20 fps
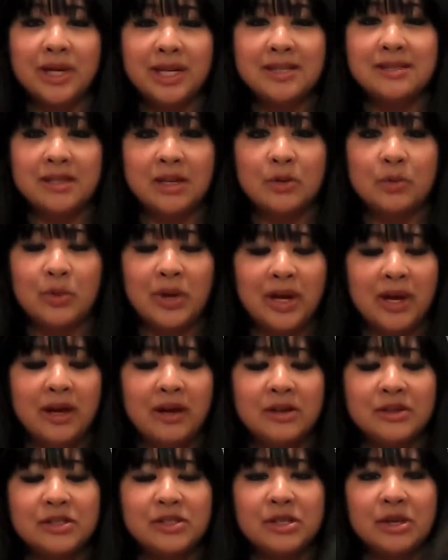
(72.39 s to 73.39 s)
when it's done
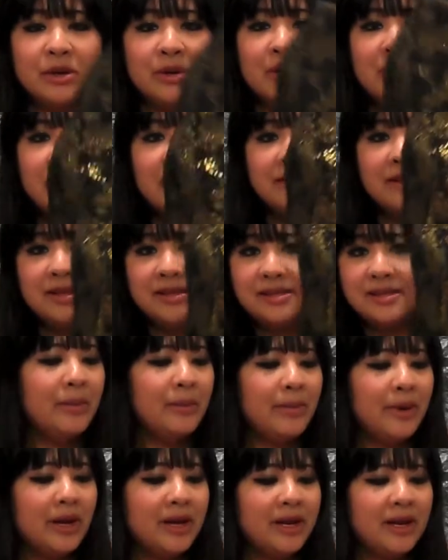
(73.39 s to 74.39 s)
well so
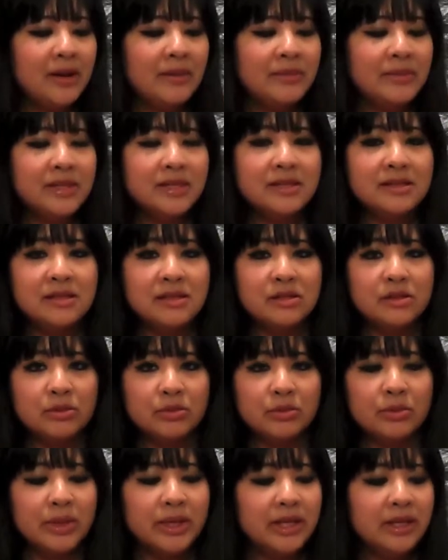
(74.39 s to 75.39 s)
but um, this
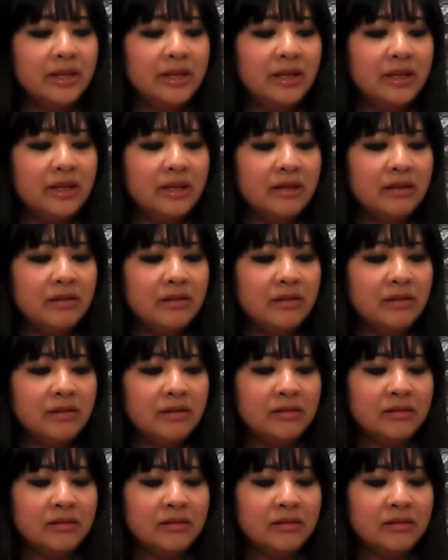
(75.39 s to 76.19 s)
is really